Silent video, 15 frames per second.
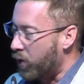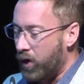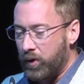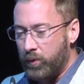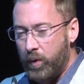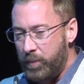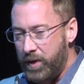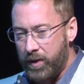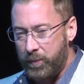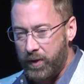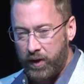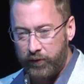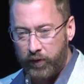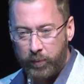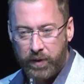the world will
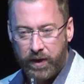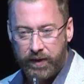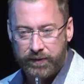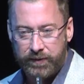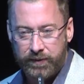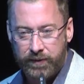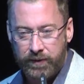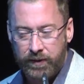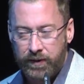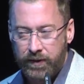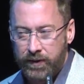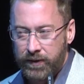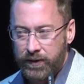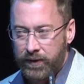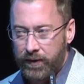be a beautiful place.
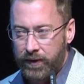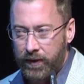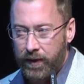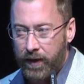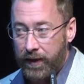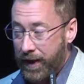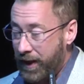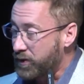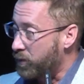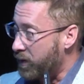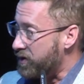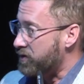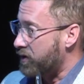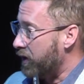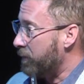And
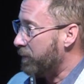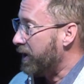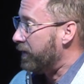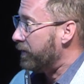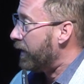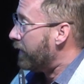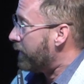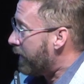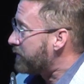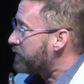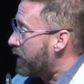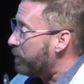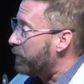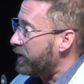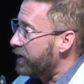that's what it's going to be in
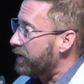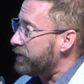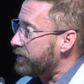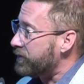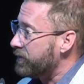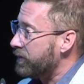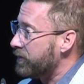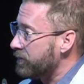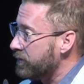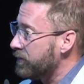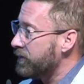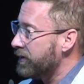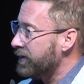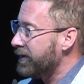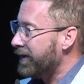the next couple of years.
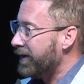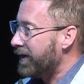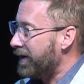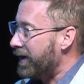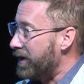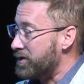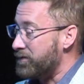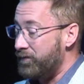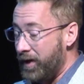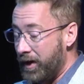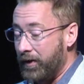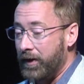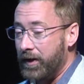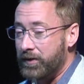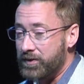And it's
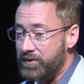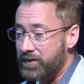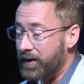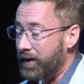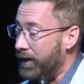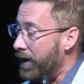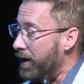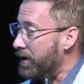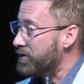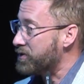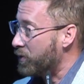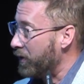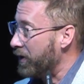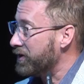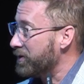very interesting,
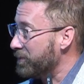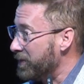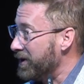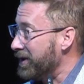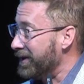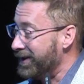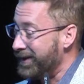and it's actually